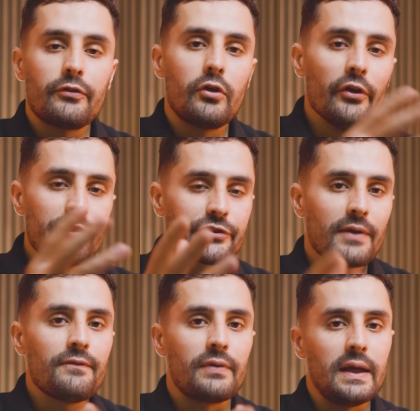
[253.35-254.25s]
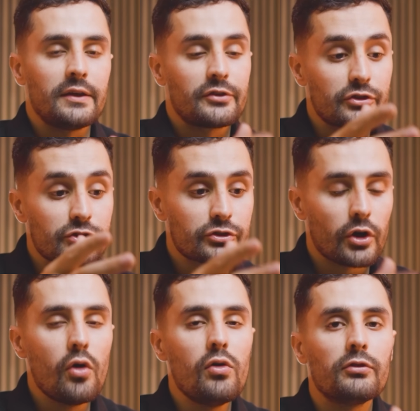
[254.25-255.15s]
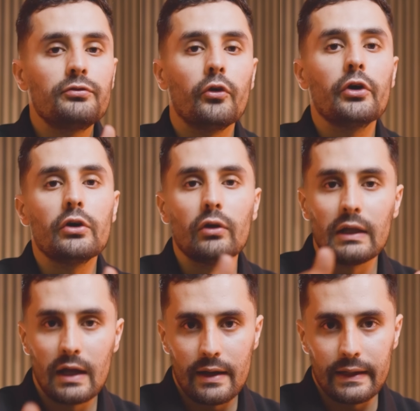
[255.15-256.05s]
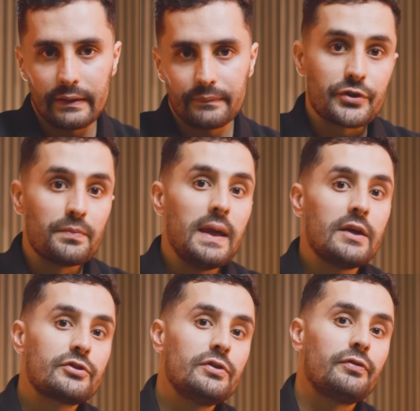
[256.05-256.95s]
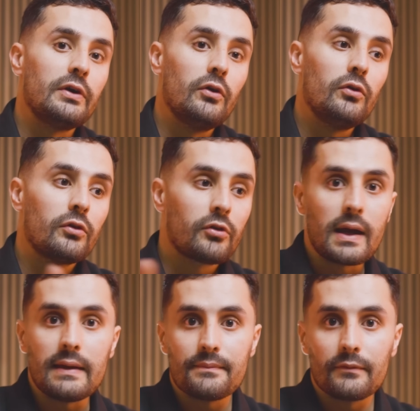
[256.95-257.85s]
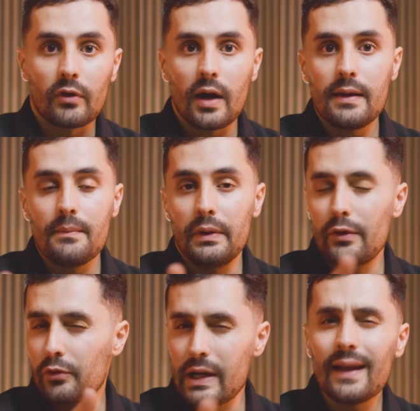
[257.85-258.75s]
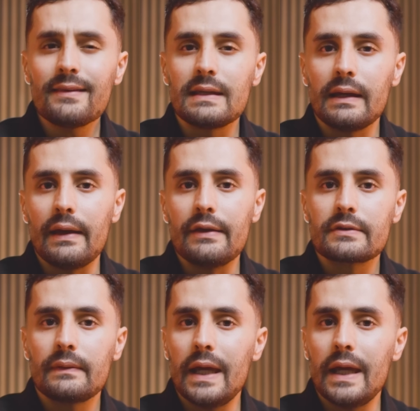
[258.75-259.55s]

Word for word: You've got something to show for your learning, which makes you feel great, right? But the reality is,